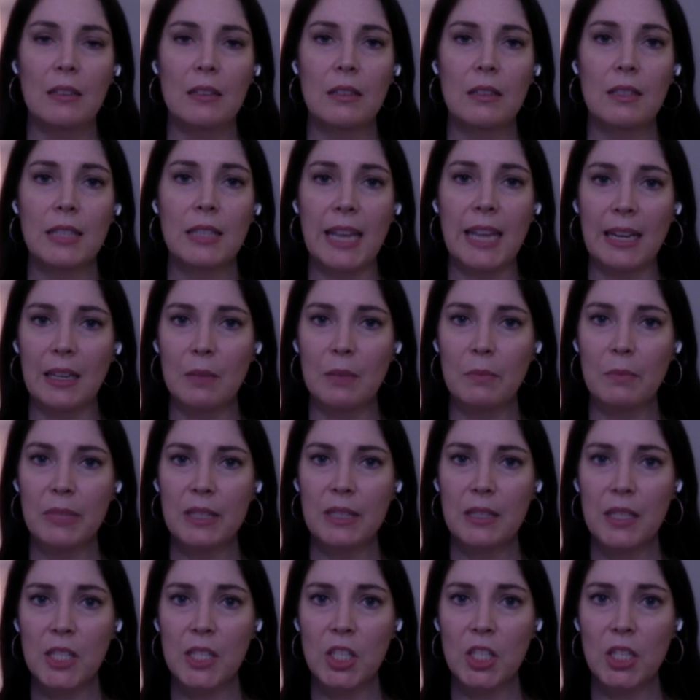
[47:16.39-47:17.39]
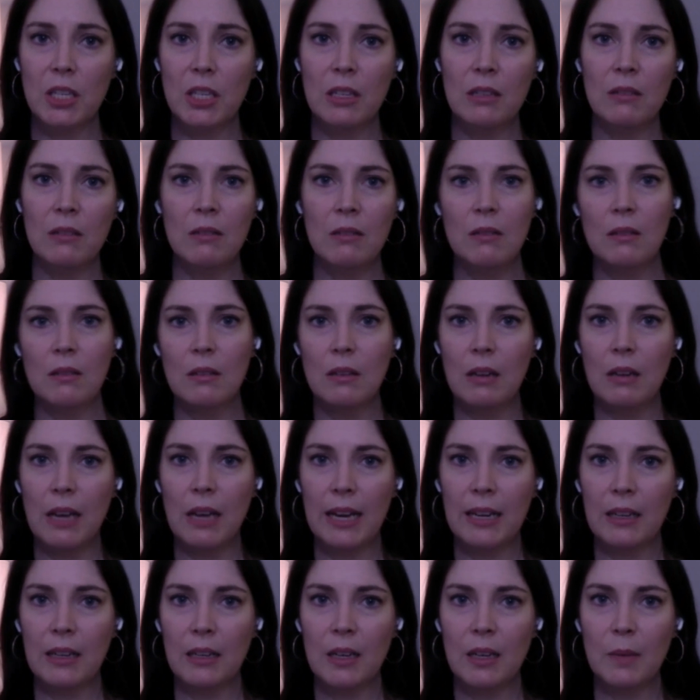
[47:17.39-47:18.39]
second position
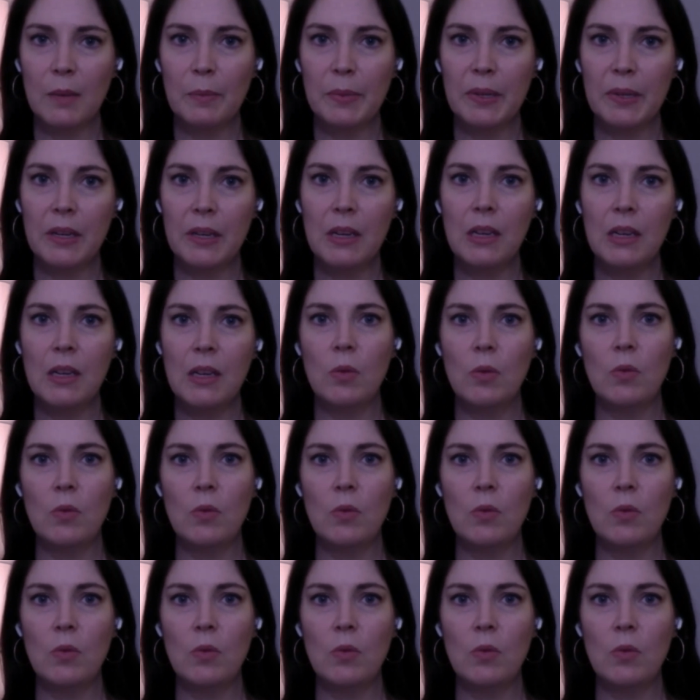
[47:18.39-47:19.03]
at a company,